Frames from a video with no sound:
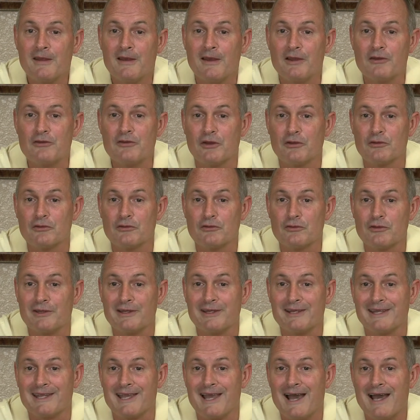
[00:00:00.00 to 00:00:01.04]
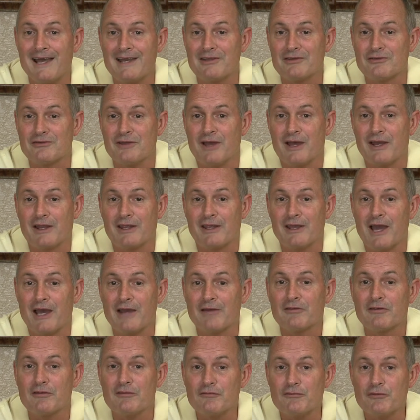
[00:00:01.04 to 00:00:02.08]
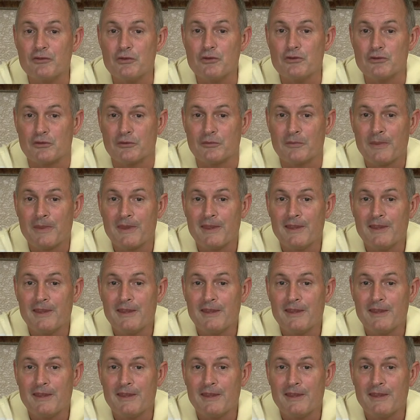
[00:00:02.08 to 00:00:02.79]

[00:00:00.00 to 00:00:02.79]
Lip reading: it tells us that God is not a God of confusion.